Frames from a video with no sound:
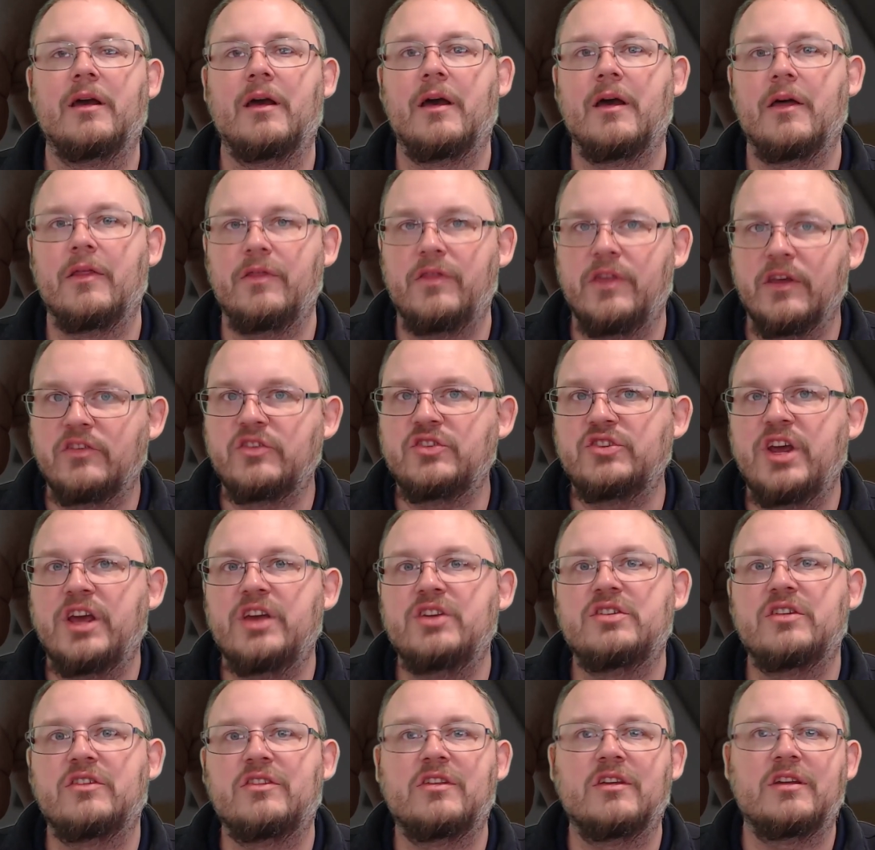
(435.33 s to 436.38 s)
This
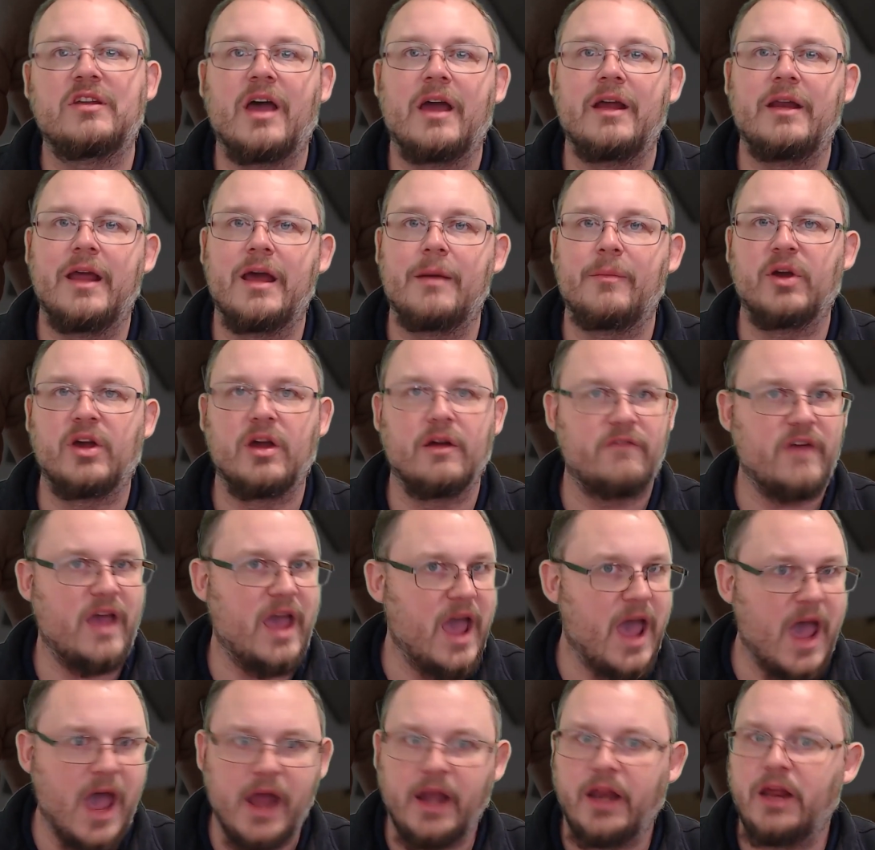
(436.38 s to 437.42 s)
changes the dynamic of
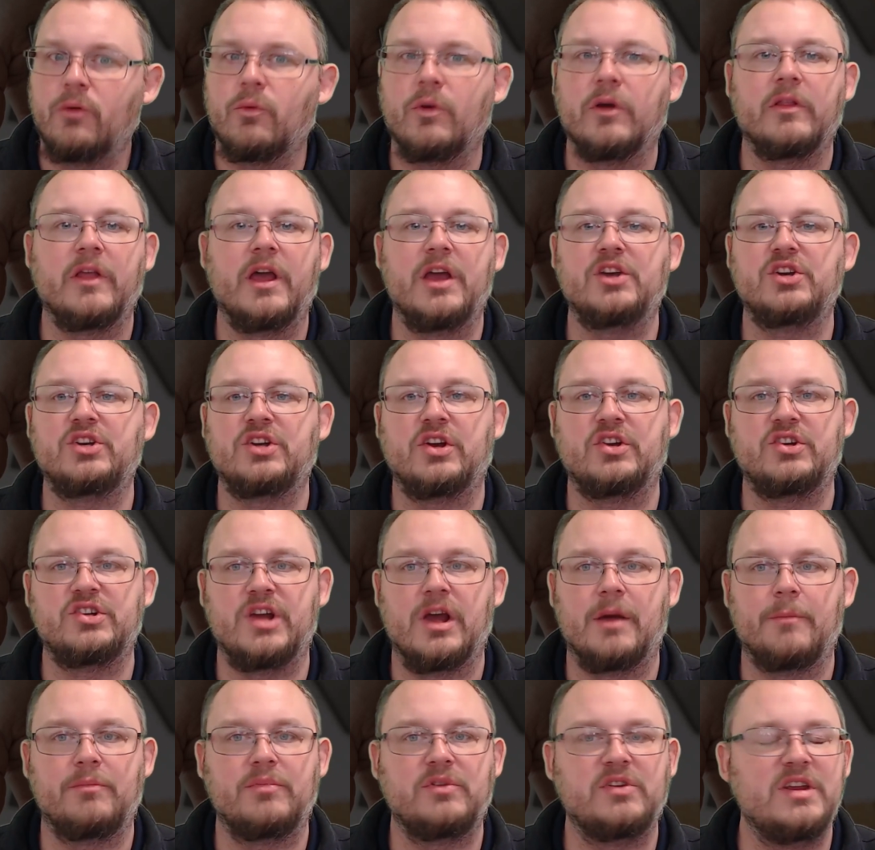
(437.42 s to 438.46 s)
any
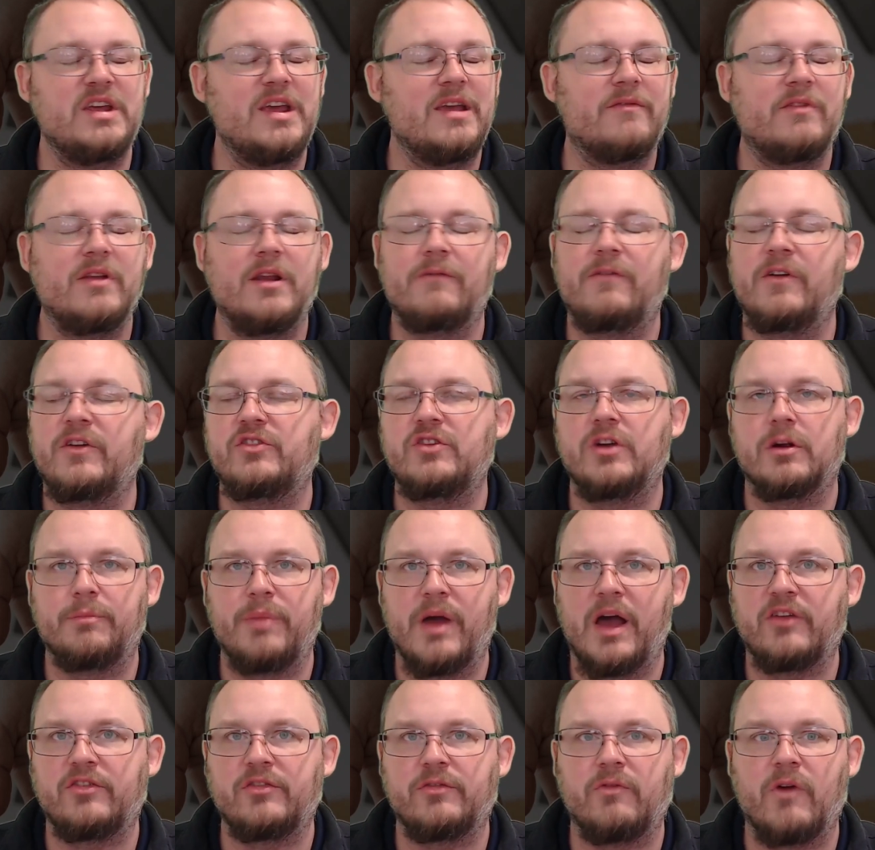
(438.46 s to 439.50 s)
relationship, even if it's your
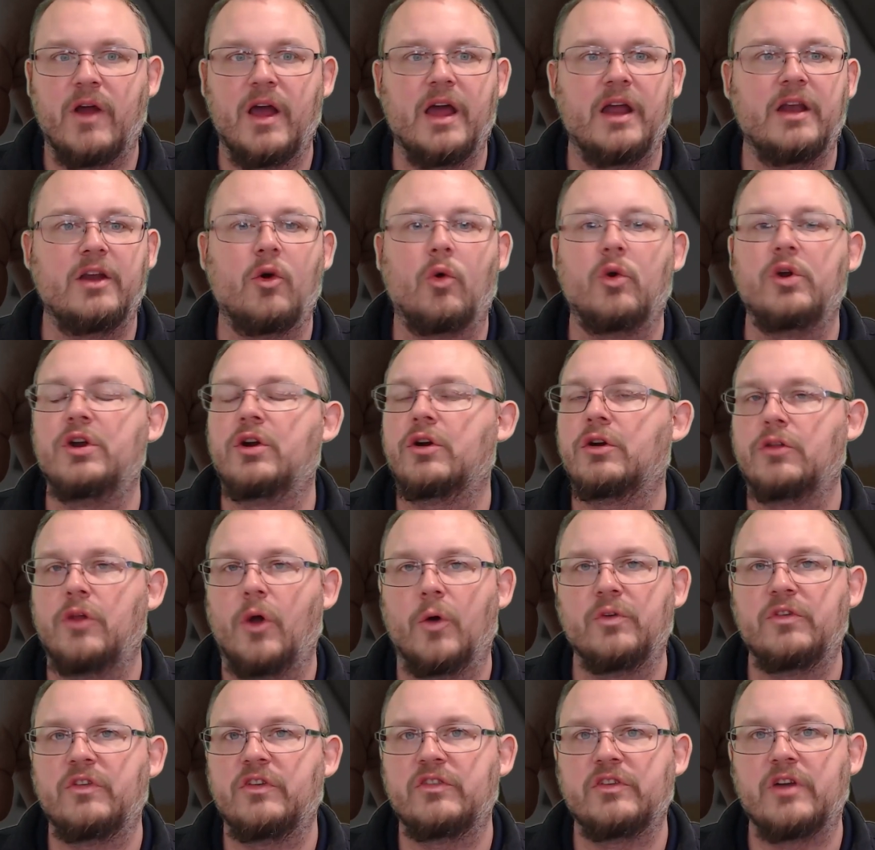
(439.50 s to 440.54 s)
best friend or your
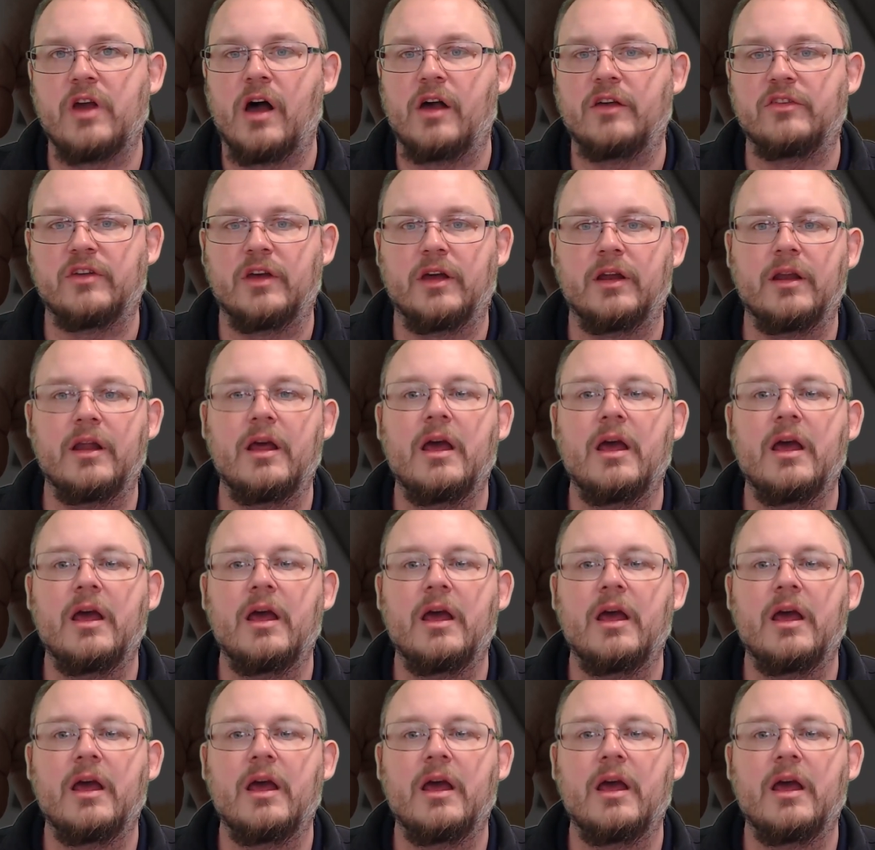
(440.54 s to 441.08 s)
closest cousin.